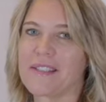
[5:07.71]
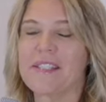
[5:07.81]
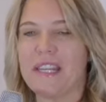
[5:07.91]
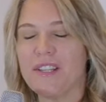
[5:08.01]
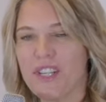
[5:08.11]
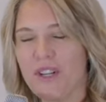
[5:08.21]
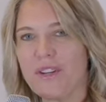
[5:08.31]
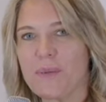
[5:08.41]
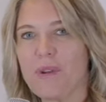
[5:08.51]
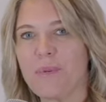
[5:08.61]
Stay tuned
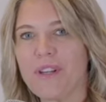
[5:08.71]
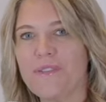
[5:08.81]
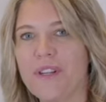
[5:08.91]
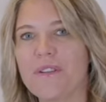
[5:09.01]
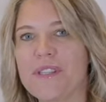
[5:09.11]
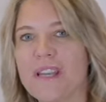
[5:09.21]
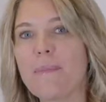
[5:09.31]
as we bring you news and